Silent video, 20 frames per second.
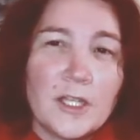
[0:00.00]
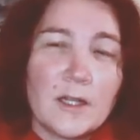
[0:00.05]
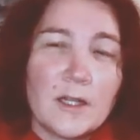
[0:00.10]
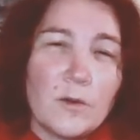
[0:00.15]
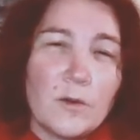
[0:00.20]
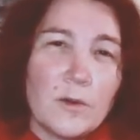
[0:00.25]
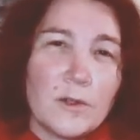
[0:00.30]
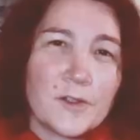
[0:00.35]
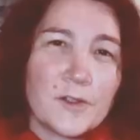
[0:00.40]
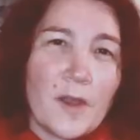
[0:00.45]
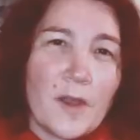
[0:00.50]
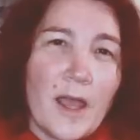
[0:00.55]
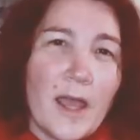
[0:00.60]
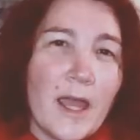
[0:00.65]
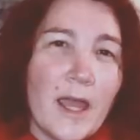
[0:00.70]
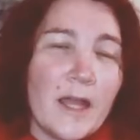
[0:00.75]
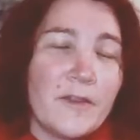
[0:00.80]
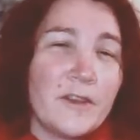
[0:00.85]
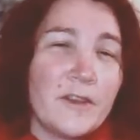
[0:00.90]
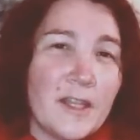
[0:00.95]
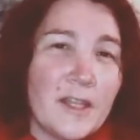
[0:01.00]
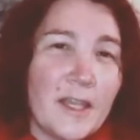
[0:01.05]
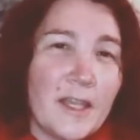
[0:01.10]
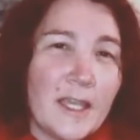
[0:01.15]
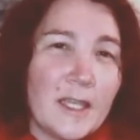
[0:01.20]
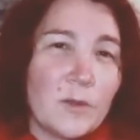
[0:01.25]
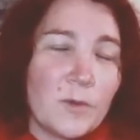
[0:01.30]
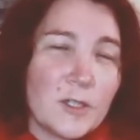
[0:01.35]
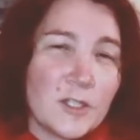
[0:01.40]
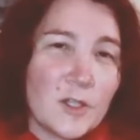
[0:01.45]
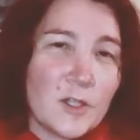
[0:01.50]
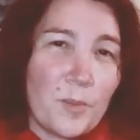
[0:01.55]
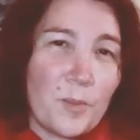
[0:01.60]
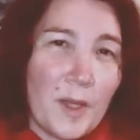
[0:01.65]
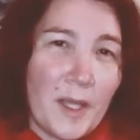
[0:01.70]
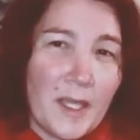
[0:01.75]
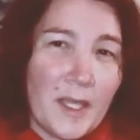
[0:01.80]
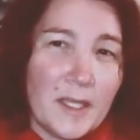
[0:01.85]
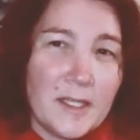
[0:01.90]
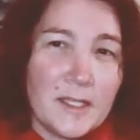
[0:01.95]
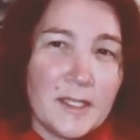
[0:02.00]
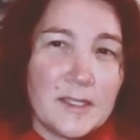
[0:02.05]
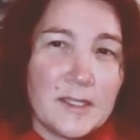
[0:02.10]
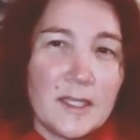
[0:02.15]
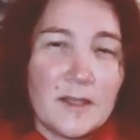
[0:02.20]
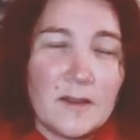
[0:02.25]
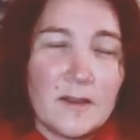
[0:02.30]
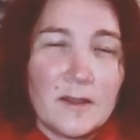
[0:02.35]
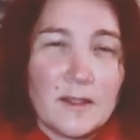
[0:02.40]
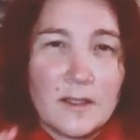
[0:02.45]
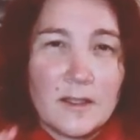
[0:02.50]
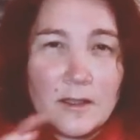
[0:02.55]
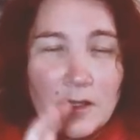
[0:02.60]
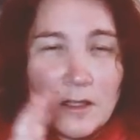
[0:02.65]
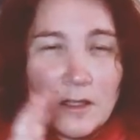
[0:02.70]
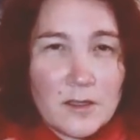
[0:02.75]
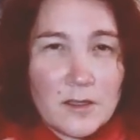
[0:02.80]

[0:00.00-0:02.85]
she can also add the date when she paid it in the